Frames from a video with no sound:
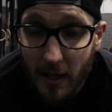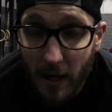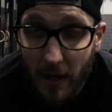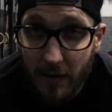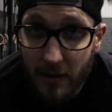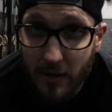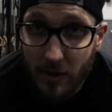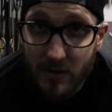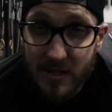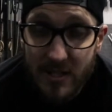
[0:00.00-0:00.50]

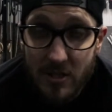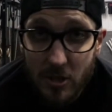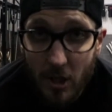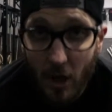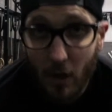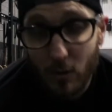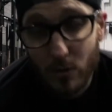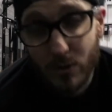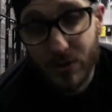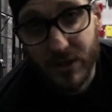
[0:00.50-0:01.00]
And then on the
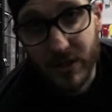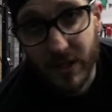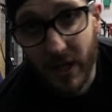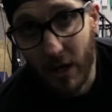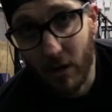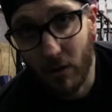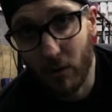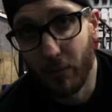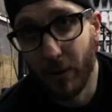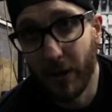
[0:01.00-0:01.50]
toes to
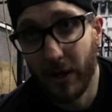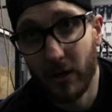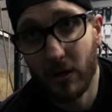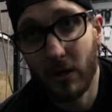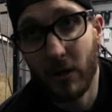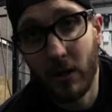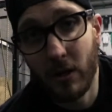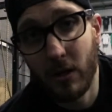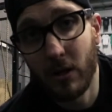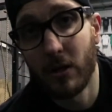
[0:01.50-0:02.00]

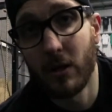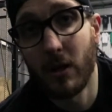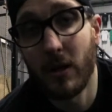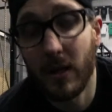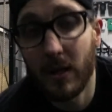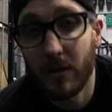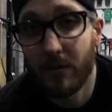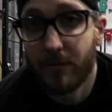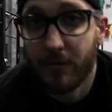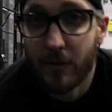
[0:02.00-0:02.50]
kettlebell,
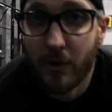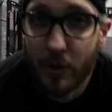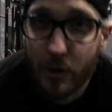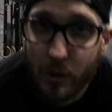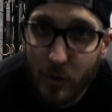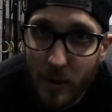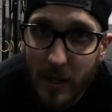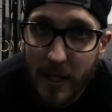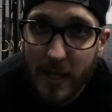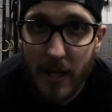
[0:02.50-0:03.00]
if
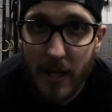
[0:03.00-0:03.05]
you